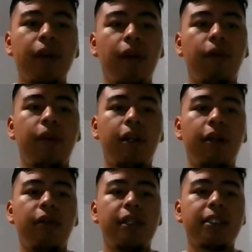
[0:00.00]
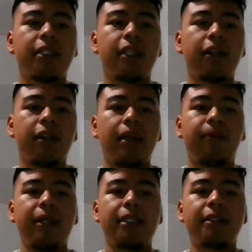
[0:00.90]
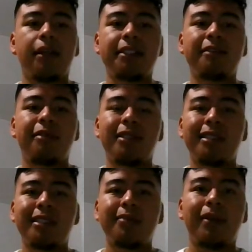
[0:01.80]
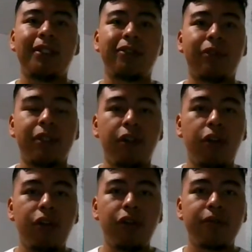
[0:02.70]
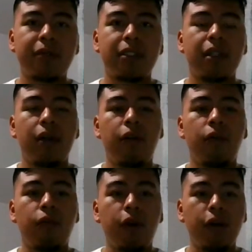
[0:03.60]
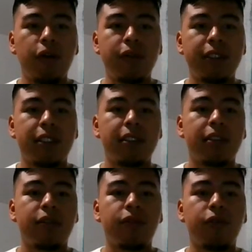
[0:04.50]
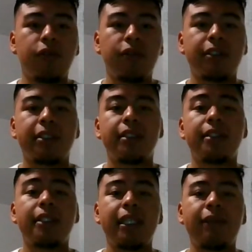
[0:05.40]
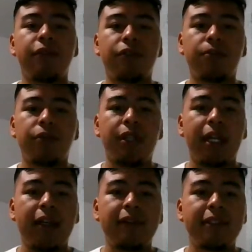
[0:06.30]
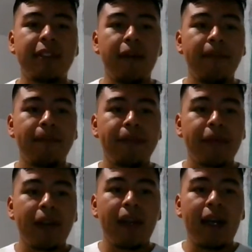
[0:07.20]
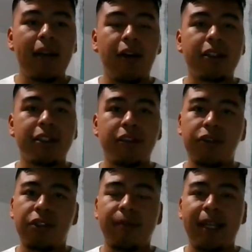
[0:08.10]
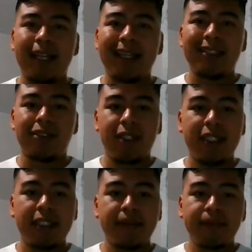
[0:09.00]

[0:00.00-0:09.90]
When earthquakes occur, it brings consequences by destroying homes, roads, schools, taking vulnerable lives, and also traumatic injuries.